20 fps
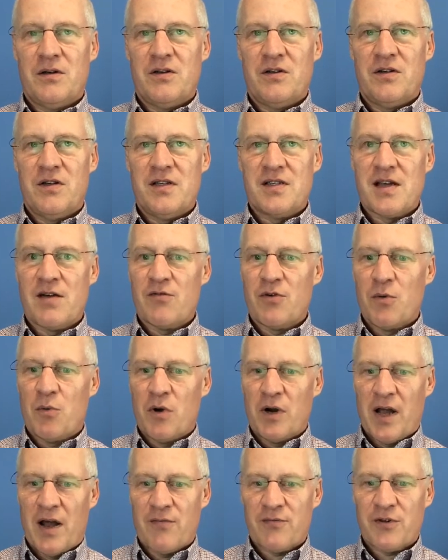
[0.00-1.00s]
Does
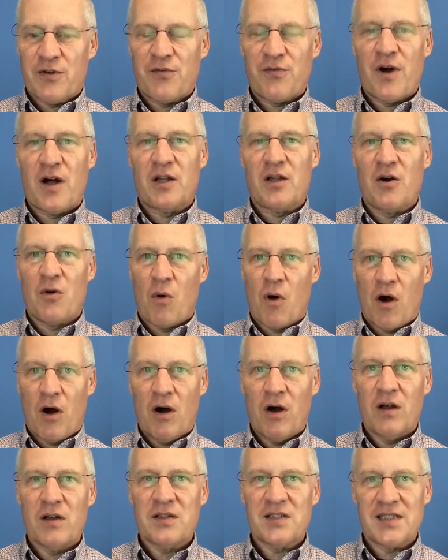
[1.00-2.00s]
everyone have to follow
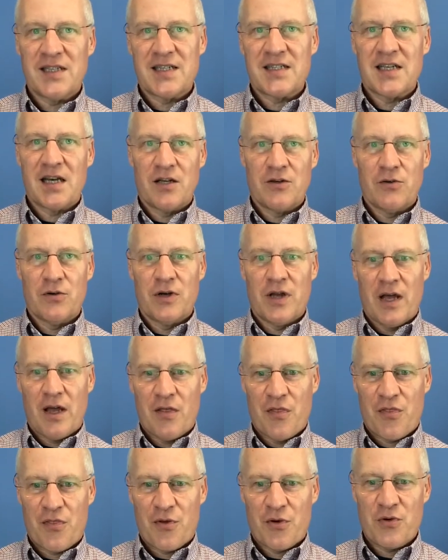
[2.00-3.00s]
all
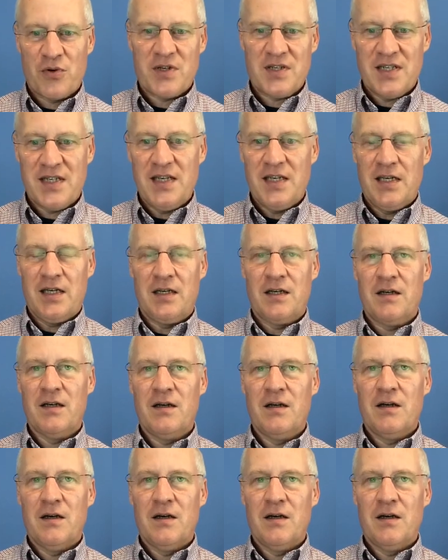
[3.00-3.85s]
613